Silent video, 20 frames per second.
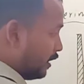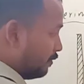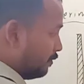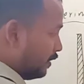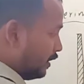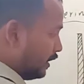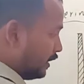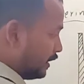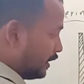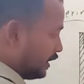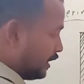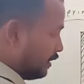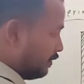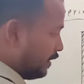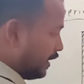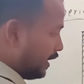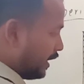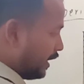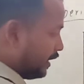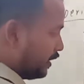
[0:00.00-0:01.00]
will
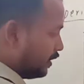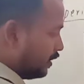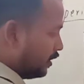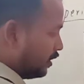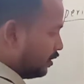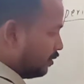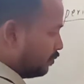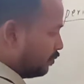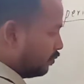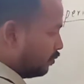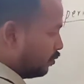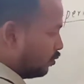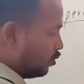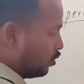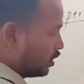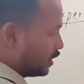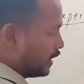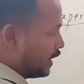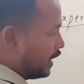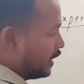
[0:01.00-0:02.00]
deviate
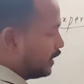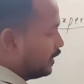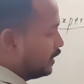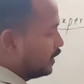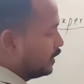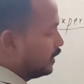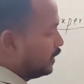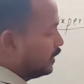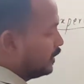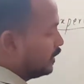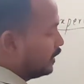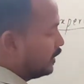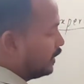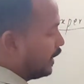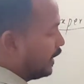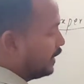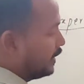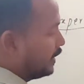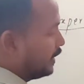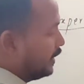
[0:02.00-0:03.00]
more than
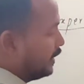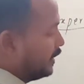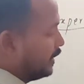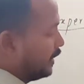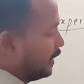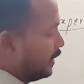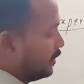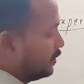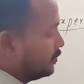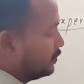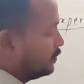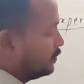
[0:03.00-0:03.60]
90 degree.